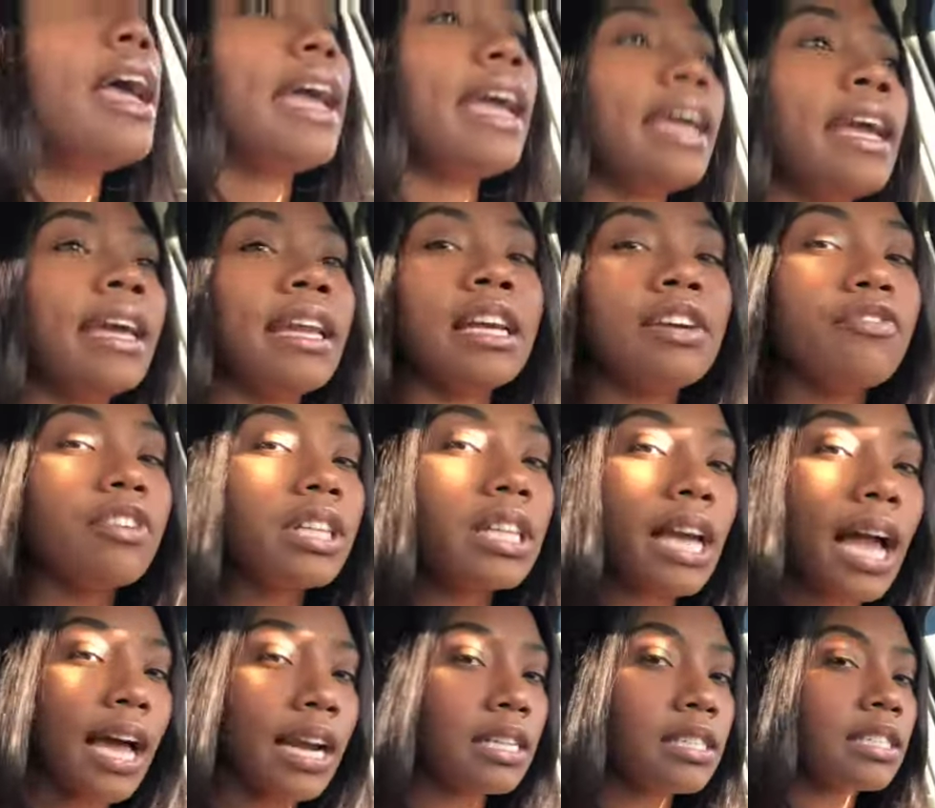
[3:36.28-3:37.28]
and it really
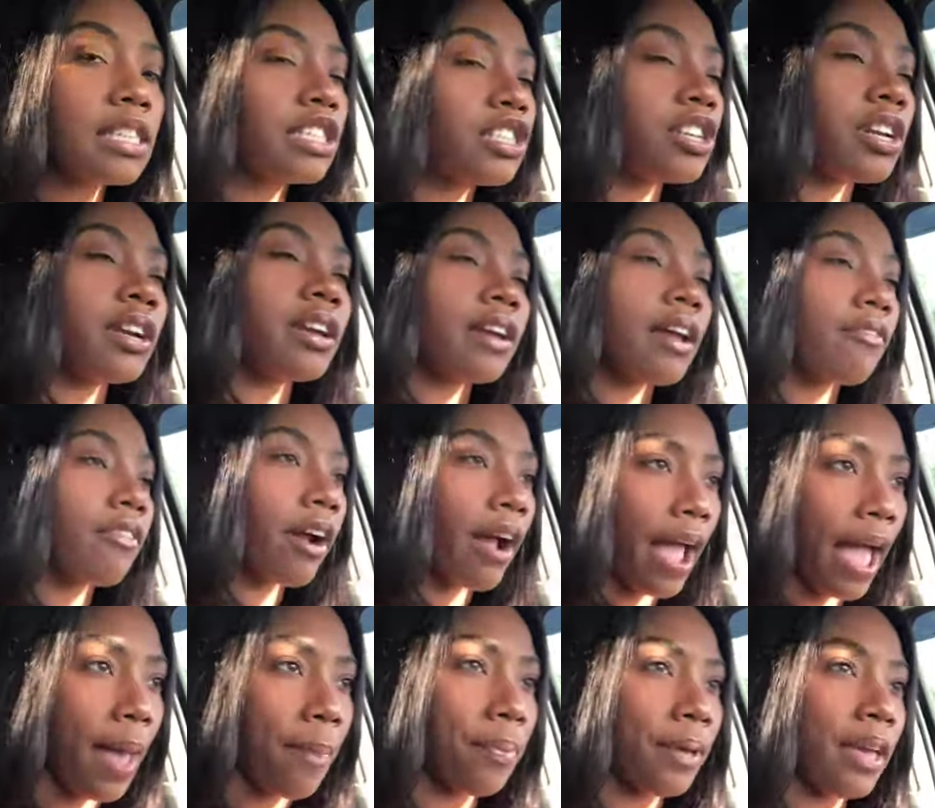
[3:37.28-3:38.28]
honestly should have never
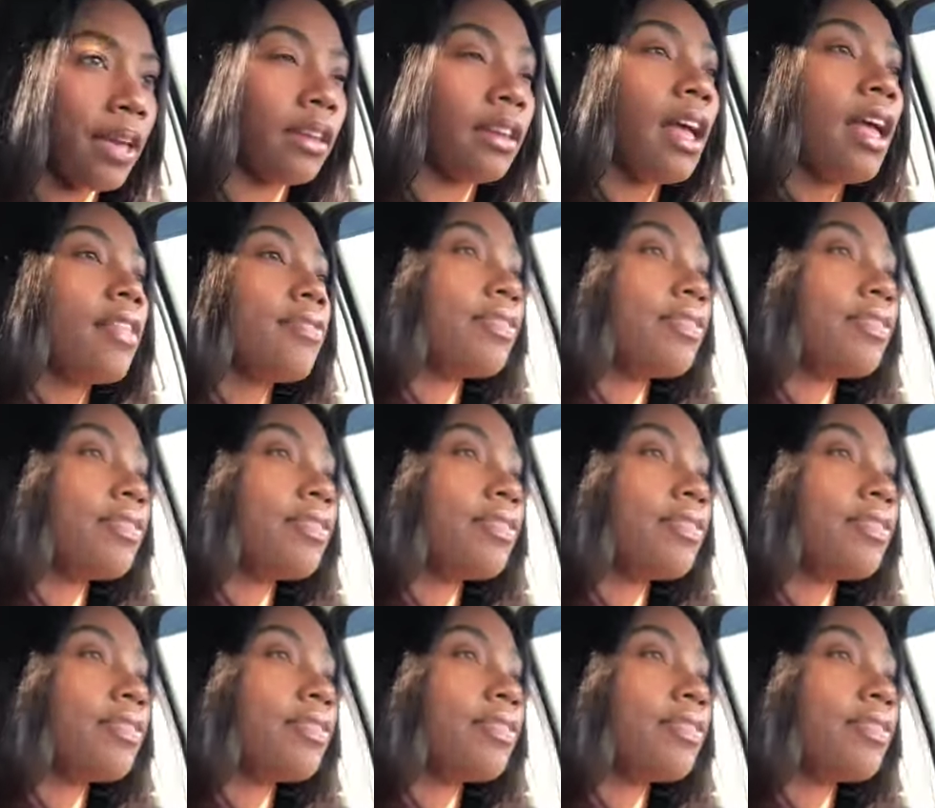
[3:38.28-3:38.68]
happened.